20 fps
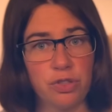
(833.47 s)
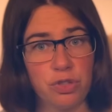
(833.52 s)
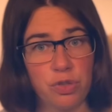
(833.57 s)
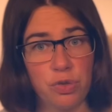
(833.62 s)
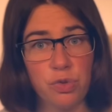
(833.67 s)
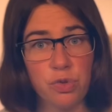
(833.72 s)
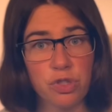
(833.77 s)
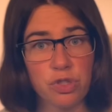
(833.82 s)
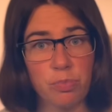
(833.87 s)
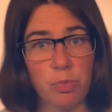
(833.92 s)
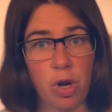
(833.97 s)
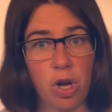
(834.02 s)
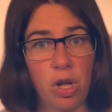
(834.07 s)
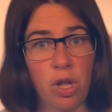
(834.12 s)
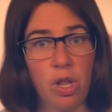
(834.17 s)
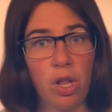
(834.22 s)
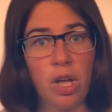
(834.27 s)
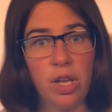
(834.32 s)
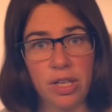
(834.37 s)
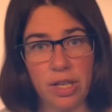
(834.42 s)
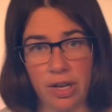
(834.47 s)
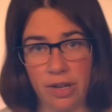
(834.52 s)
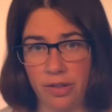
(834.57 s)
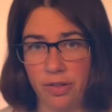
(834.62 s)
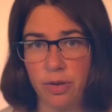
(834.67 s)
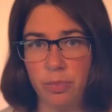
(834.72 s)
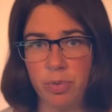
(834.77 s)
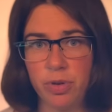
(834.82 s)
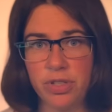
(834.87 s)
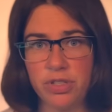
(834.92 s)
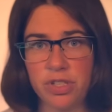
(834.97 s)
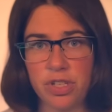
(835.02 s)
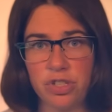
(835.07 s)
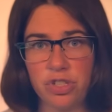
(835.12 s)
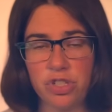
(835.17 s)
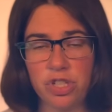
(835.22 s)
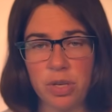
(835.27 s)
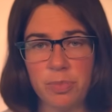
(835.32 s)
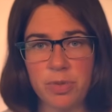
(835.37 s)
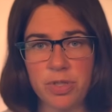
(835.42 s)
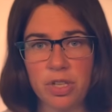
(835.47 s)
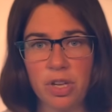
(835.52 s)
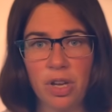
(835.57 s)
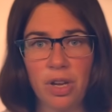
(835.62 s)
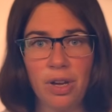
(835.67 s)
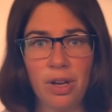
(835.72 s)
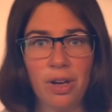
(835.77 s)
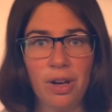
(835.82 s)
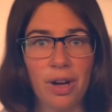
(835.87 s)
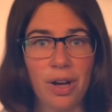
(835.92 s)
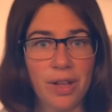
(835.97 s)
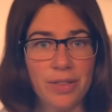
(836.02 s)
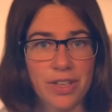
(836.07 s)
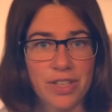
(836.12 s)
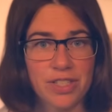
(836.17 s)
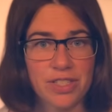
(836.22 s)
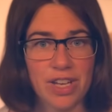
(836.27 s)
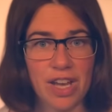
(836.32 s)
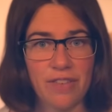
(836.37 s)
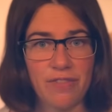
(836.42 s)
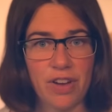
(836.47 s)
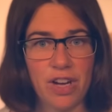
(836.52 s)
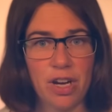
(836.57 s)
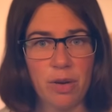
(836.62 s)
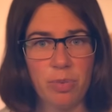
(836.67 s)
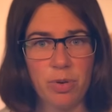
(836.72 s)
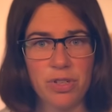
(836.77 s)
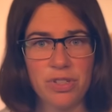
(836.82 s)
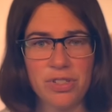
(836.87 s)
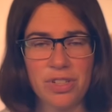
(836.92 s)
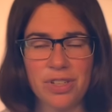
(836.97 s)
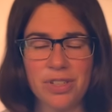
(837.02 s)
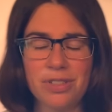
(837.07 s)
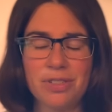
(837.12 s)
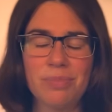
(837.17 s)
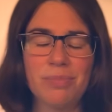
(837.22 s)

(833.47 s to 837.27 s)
too small on other Princess ships, on the Sapphire Princess,